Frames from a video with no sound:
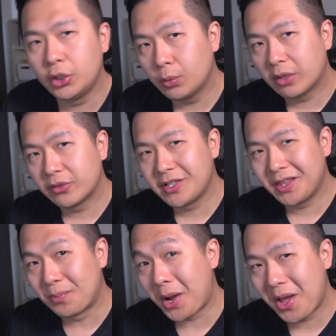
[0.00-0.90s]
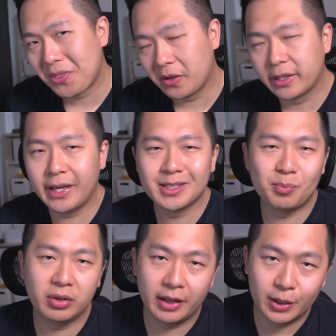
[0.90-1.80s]
you ever see the Python kids
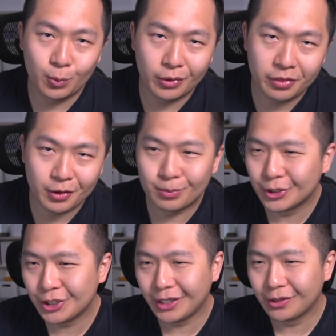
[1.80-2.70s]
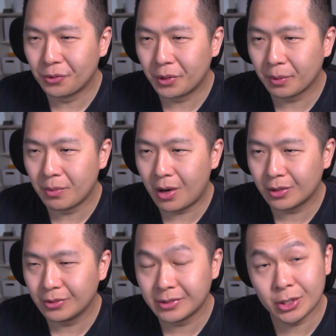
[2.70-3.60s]
play with their machine learning
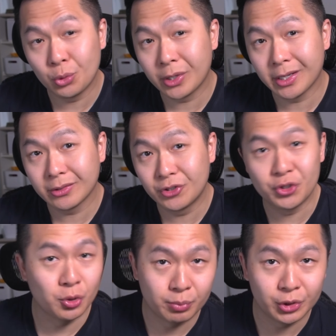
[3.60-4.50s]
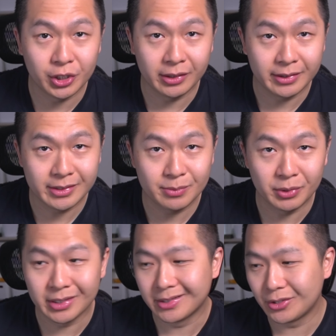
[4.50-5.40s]
models and you get super jealous
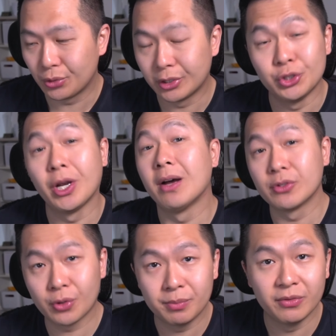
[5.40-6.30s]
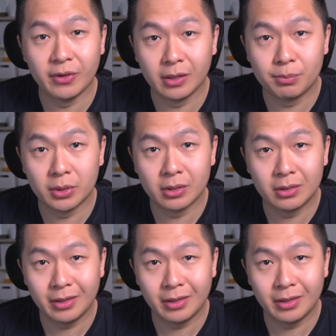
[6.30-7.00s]
because you're a JavaScript developer